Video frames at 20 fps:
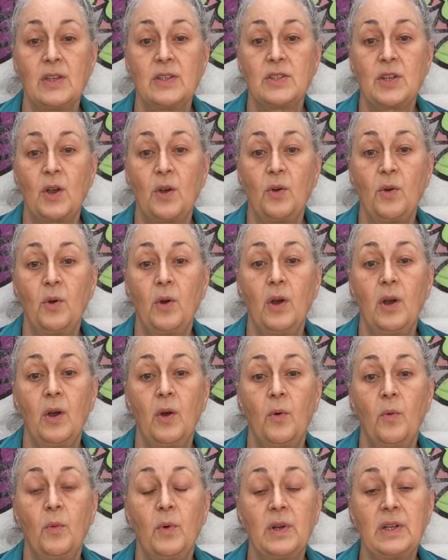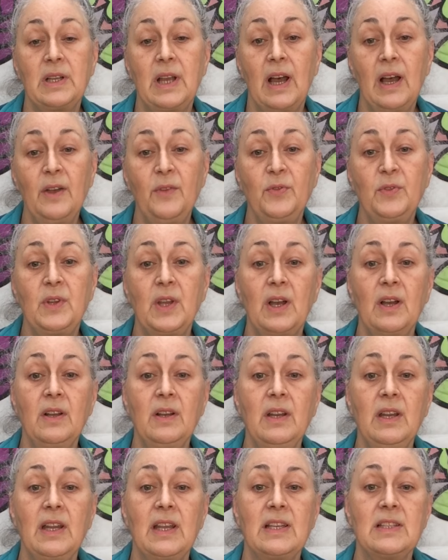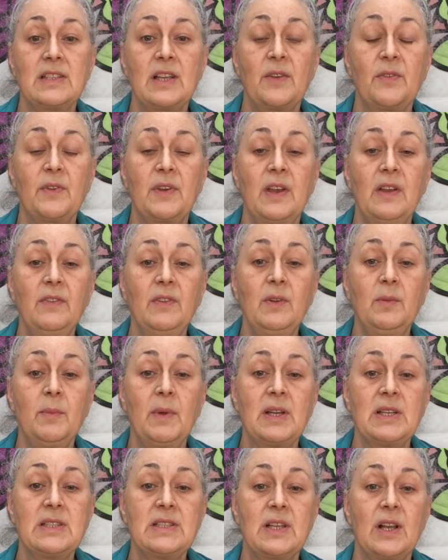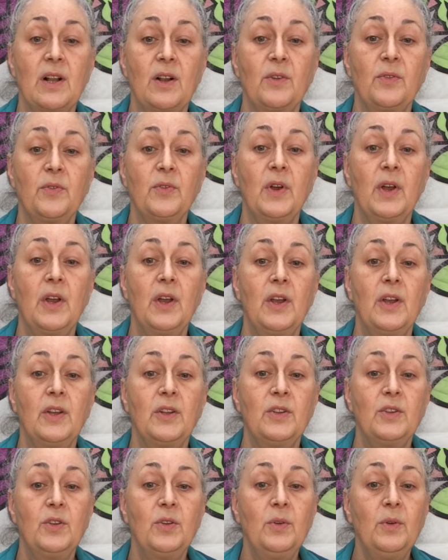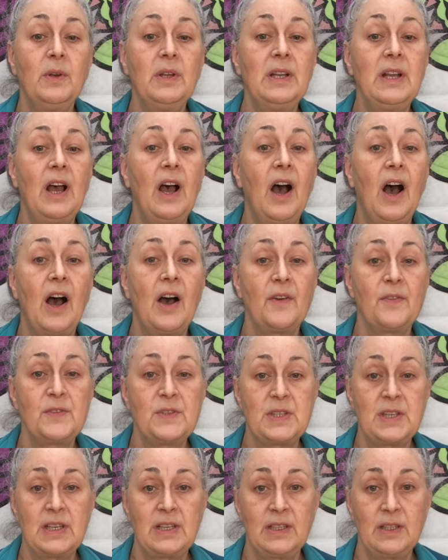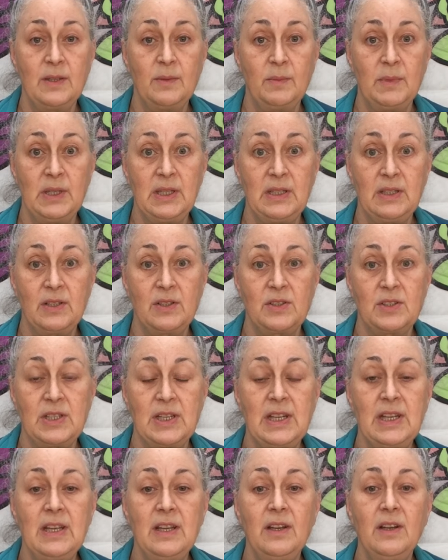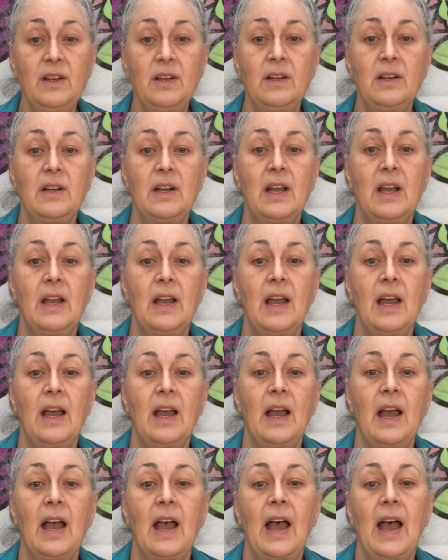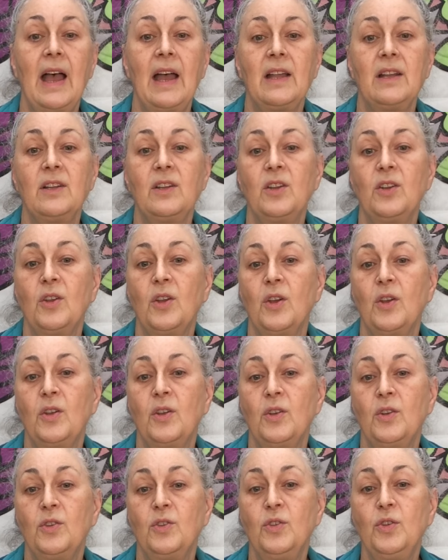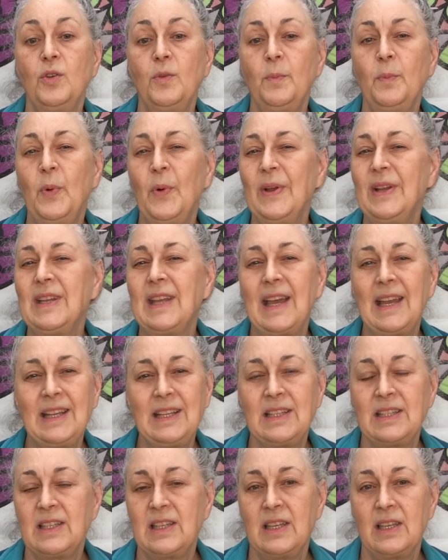So what I've done is I've given myself two and a half centimeters here and 2.8